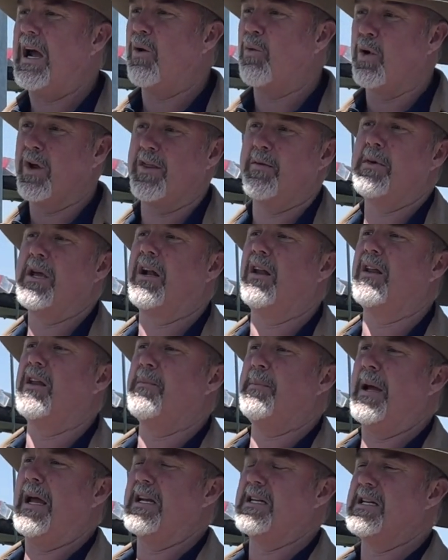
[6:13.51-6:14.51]
were in the middle of the
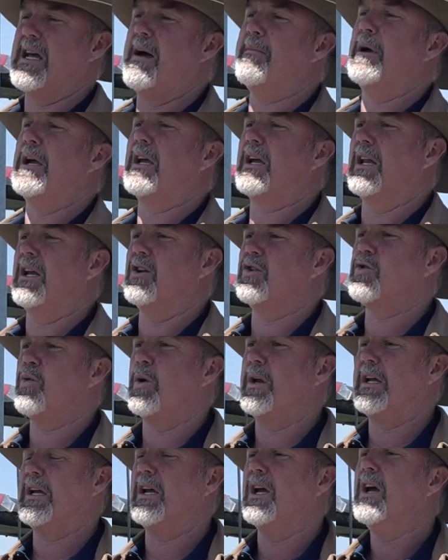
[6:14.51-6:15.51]
pandemic and in
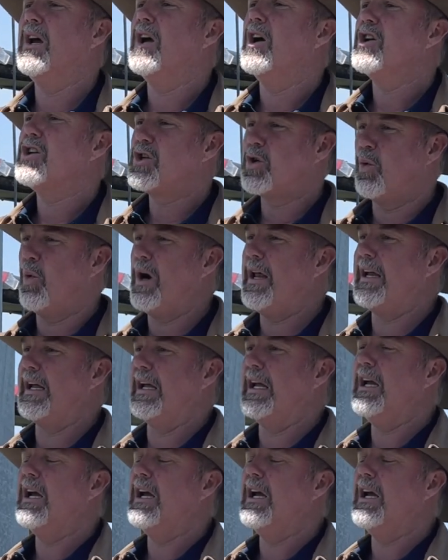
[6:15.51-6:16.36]
2020,